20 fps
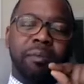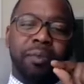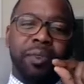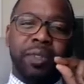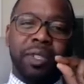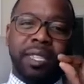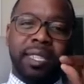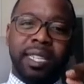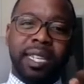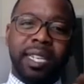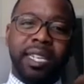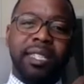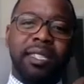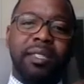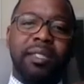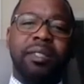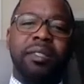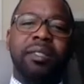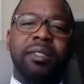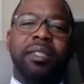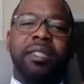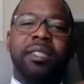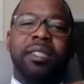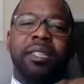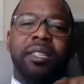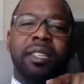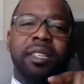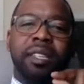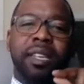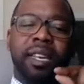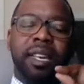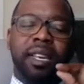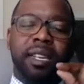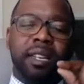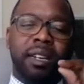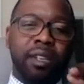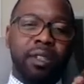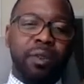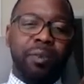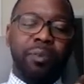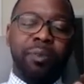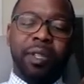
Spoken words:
procedures, and other